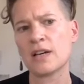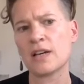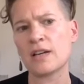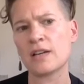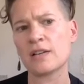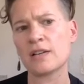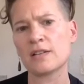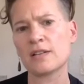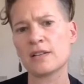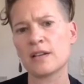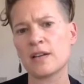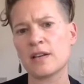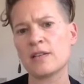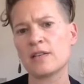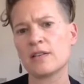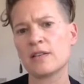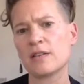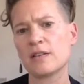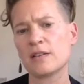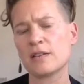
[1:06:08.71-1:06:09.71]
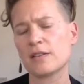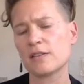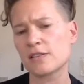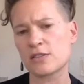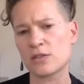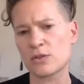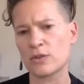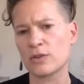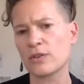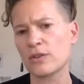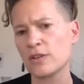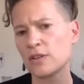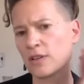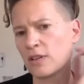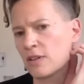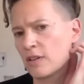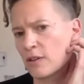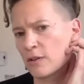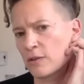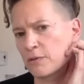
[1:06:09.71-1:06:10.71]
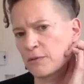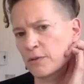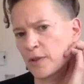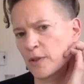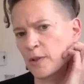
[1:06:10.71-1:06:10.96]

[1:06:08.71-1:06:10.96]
And the story of